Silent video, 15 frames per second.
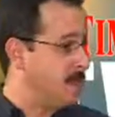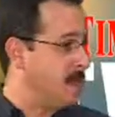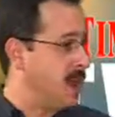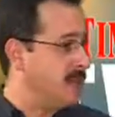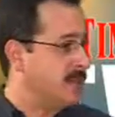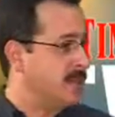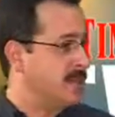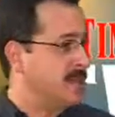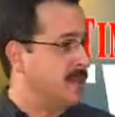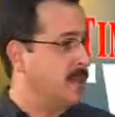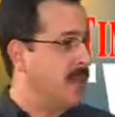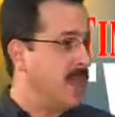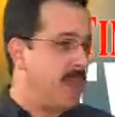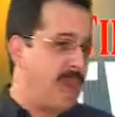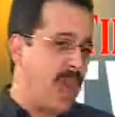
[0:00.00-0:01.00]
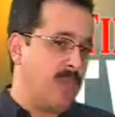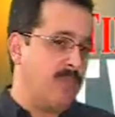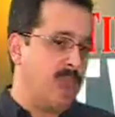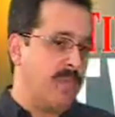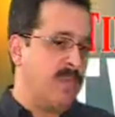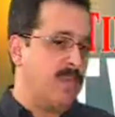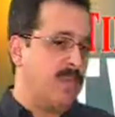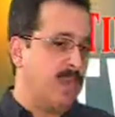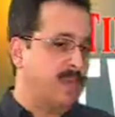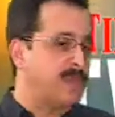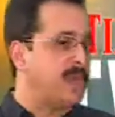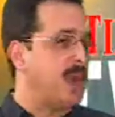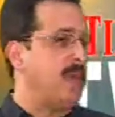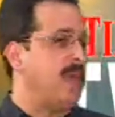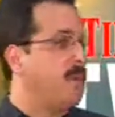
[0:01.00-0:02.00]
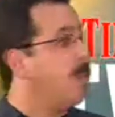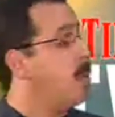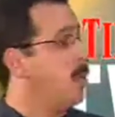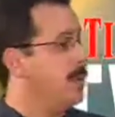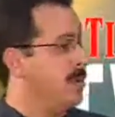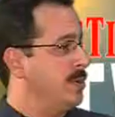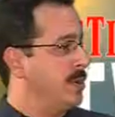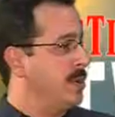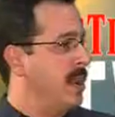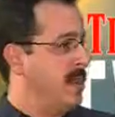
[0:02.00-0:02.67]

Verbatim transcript: processor and maybe bring some important new